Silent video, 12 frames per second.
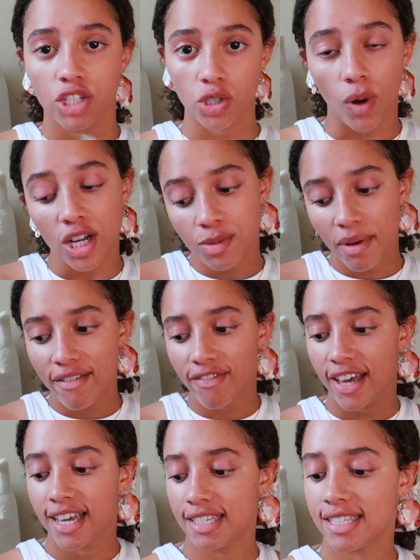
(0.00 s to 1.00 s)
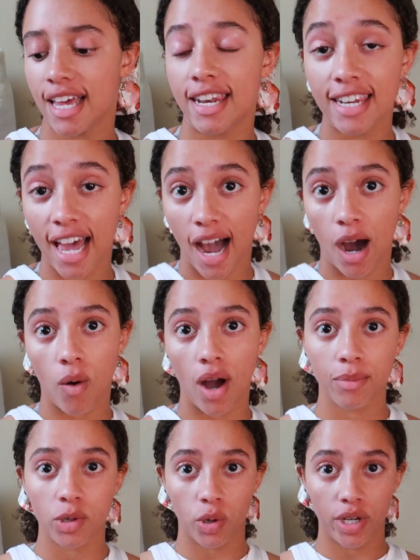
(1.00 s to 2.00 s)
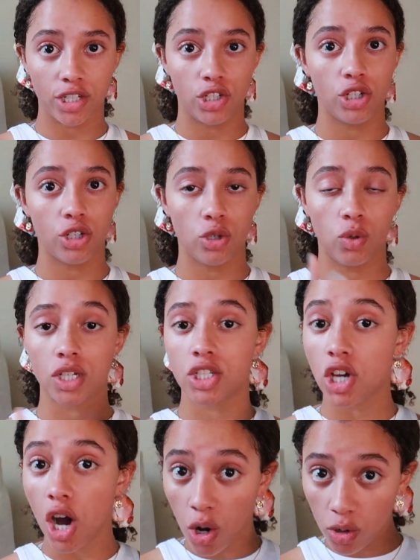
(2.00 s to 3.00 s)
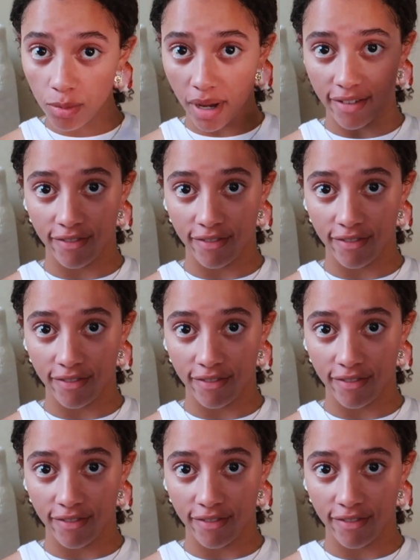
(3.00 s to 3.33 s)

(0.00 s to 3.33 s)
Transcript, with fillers: Just washed my face, and now I'm going to tone my